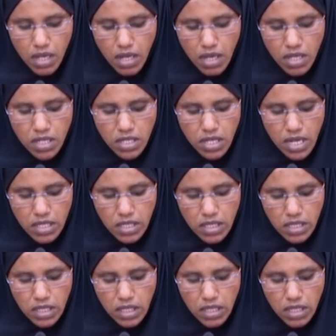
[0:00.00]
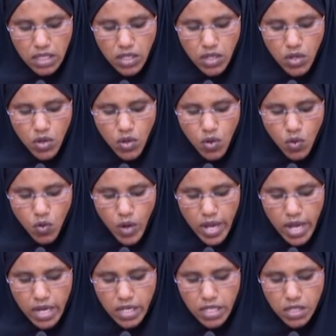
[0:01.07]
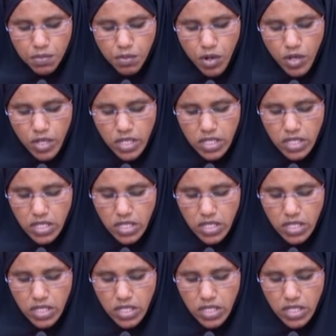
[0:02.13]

Instantly, where response